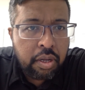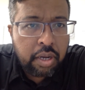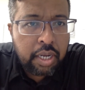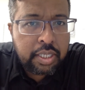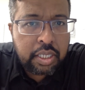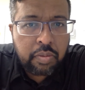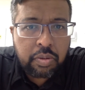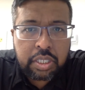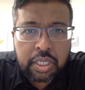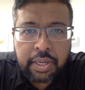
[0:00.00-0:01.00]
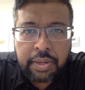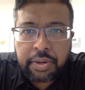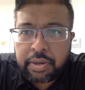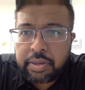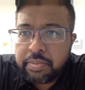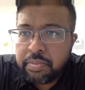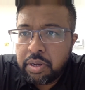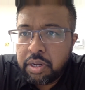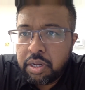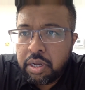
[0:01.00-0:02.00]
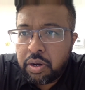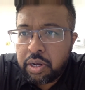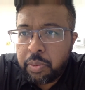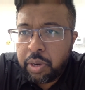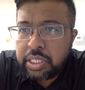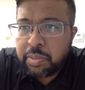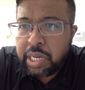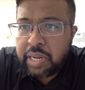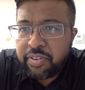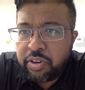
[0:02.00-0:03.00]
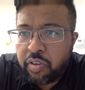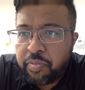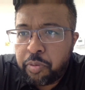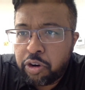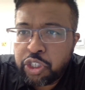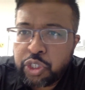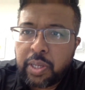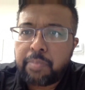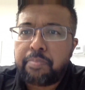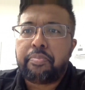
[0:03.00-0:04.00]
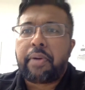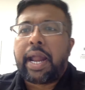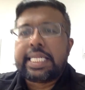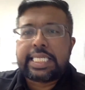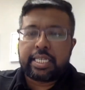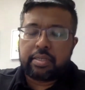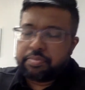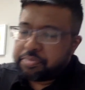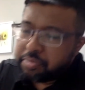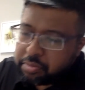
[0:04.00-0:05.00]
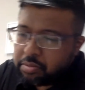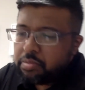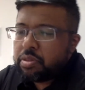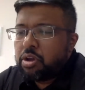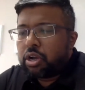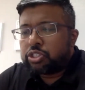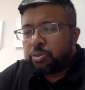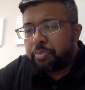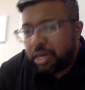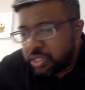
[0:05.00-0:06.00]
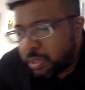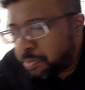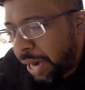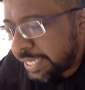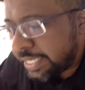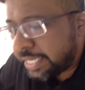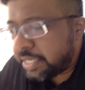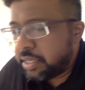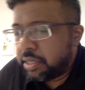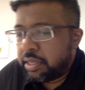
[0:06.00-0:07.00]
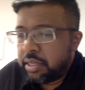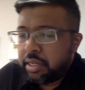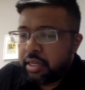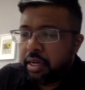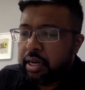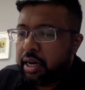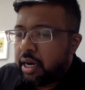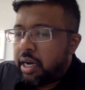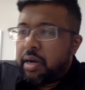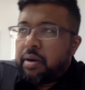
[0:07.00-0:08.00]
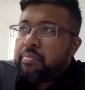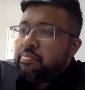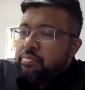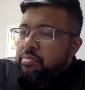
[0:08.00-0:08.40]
Okay, let's see what's here. Okay, what is the benefit of personal branding? Okay, so personal branding can